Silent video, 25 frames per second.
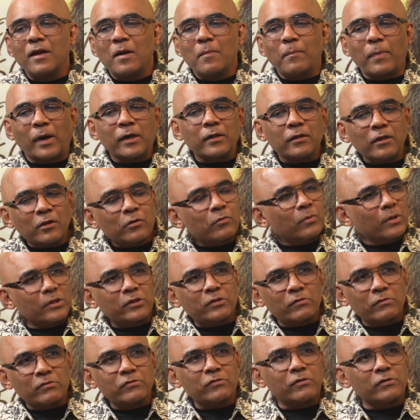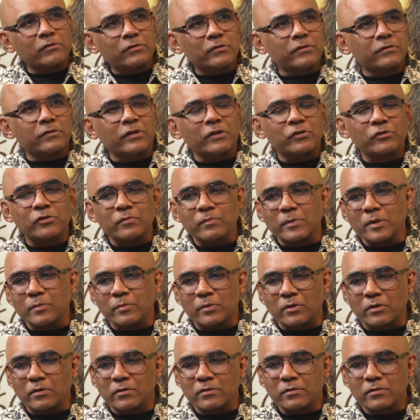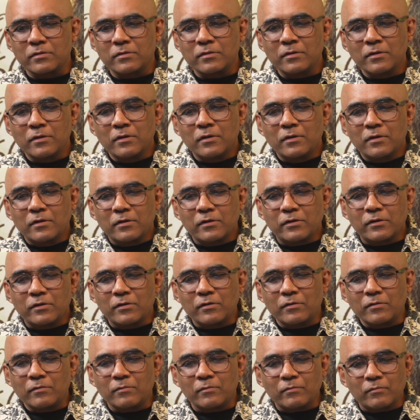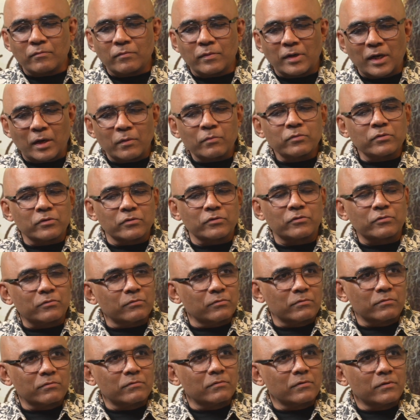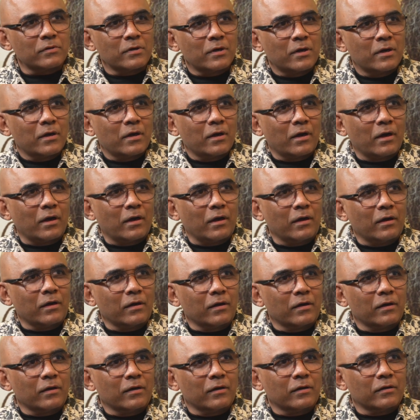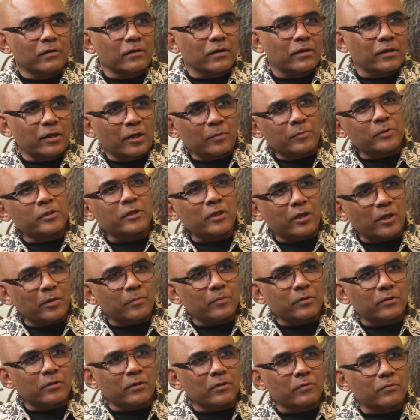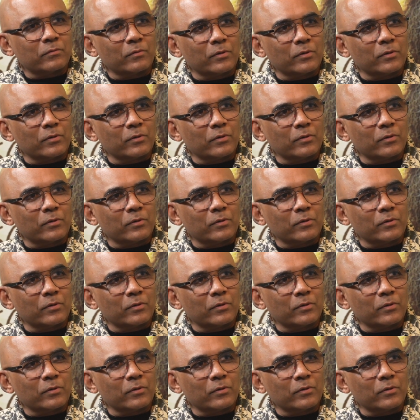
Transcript: Part of that question was also addressed to me because, you know, when I was in school, Kyamat Se Kyamat Tak